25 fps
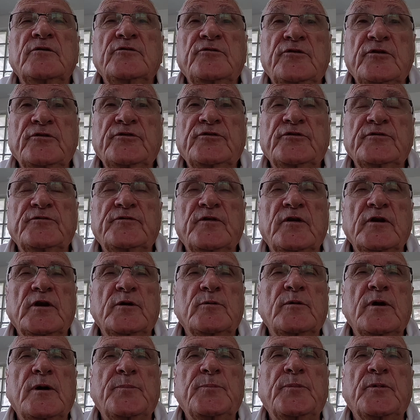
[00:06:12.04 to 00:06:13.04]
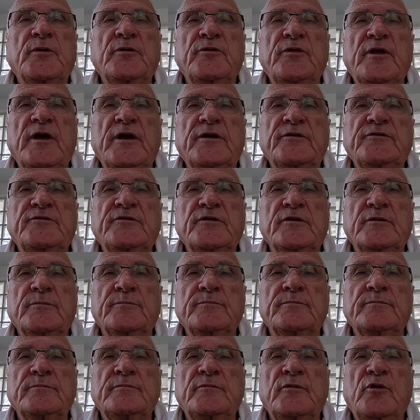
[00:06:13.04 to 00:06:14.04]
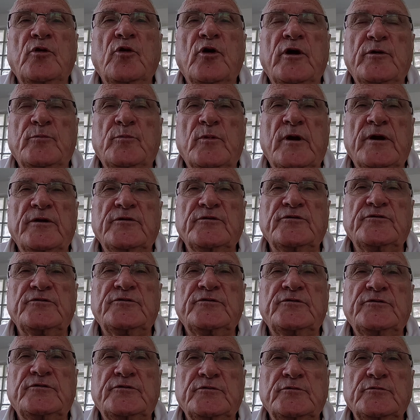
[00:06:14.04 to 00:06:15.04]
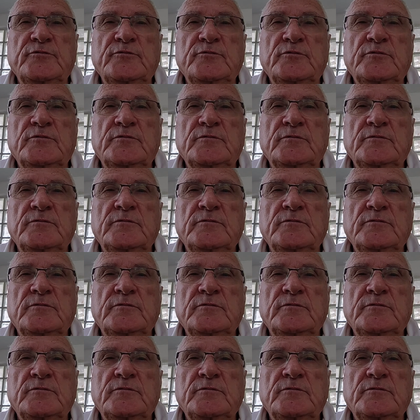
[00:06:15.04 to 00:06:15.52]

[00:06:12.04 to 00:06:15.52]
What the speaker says: Just to follow up on that 912